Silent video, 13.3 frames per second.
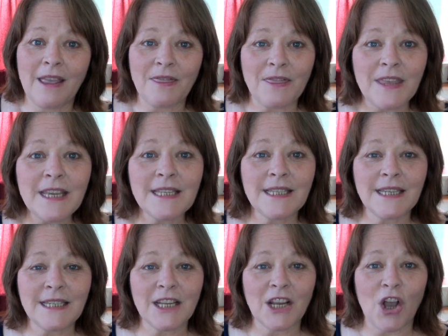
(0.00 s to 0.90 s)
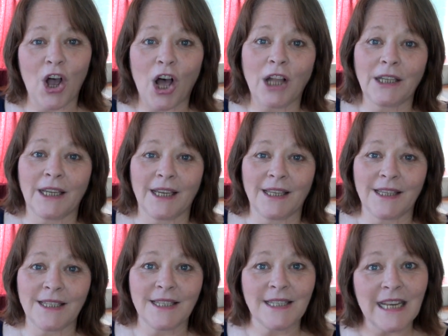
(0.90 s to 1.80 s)
This is a calling.
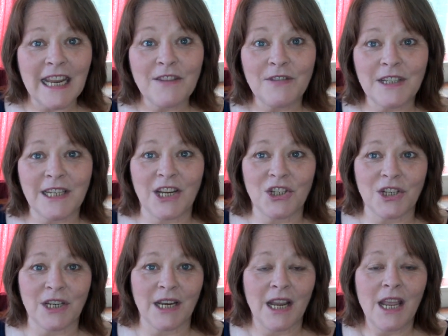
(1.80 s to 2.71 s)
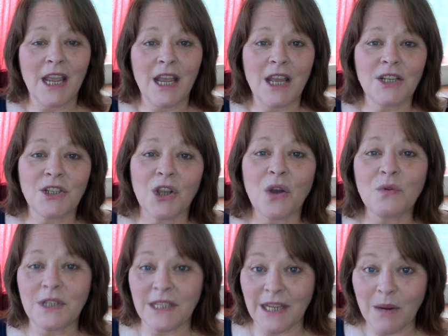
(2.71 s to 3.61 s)
This is an invitation to go
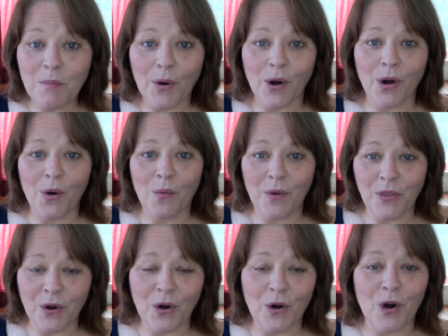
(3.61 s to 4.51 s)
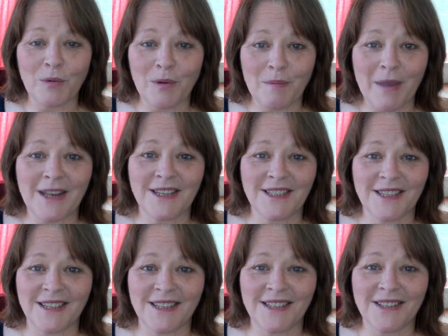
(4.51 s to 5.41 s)
deeper with your herbal
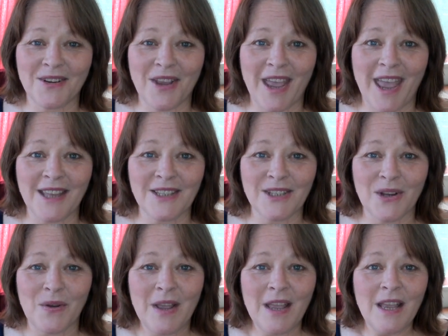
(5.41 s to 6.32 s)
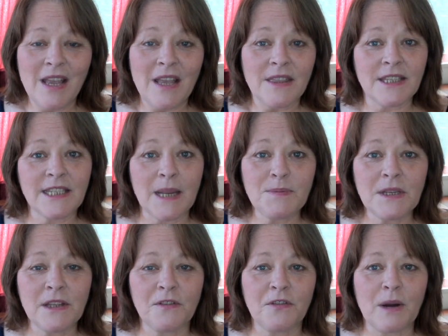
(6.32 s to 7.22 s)
medicines, okay? And so the
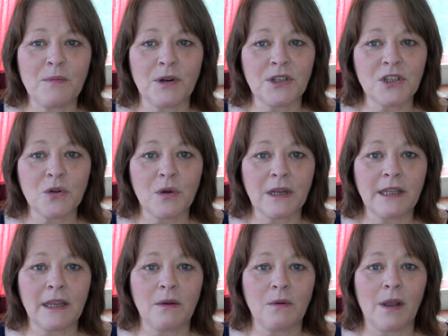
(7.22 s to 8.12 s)
steps of the framework, just quickly,